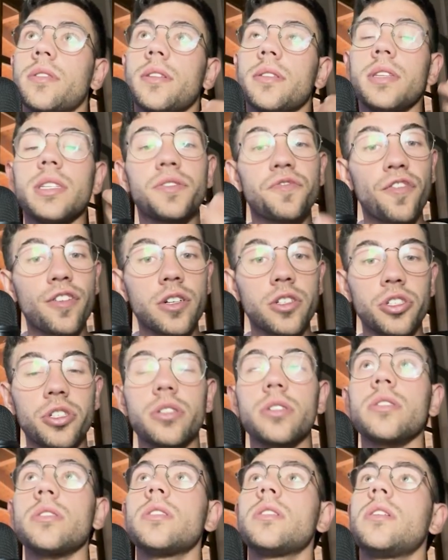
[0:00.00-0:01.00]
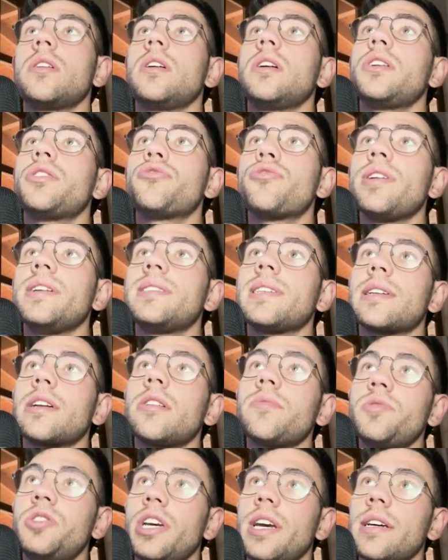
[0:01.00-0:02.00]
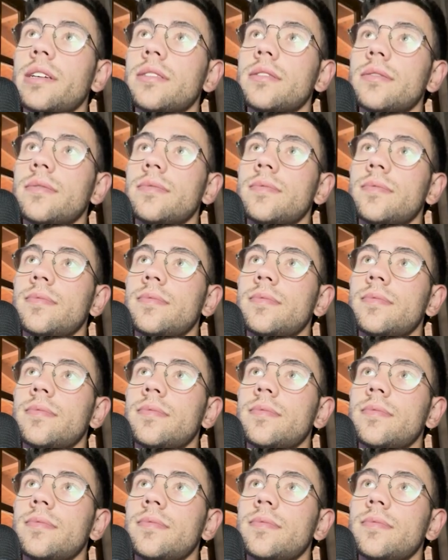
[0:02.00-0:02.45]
This function creates an object